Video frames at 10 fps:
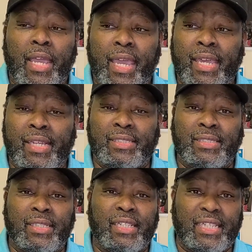has
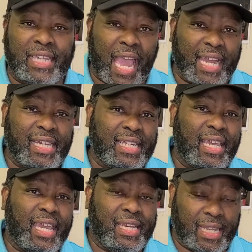got in the
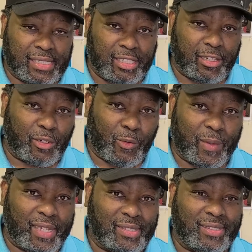game, they took the
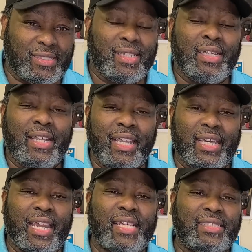risk,
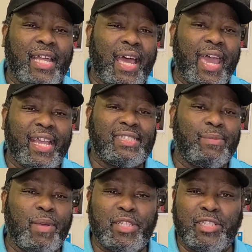and I start
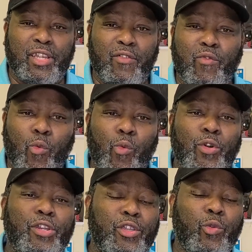asking myself,
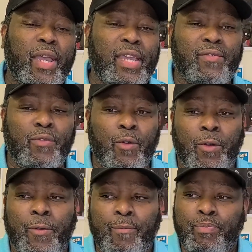what are you waiting for?